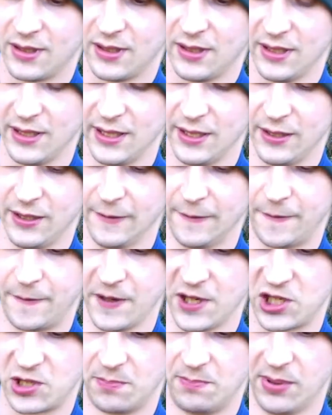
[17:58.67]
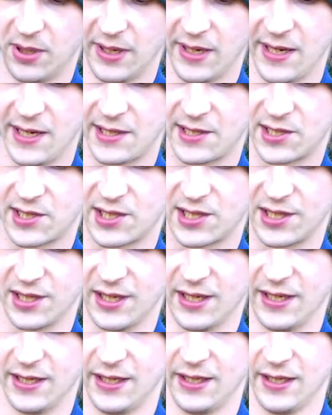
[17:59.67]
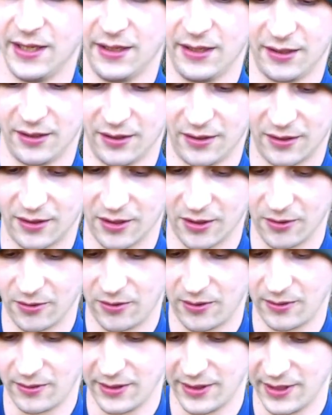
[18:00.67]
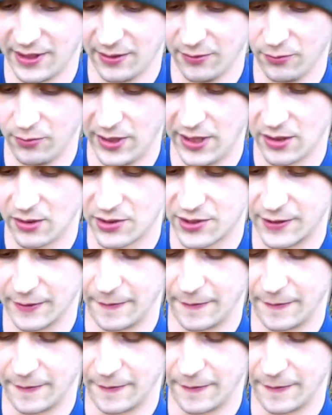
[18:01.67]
and the fish bites and it goes and it wheels the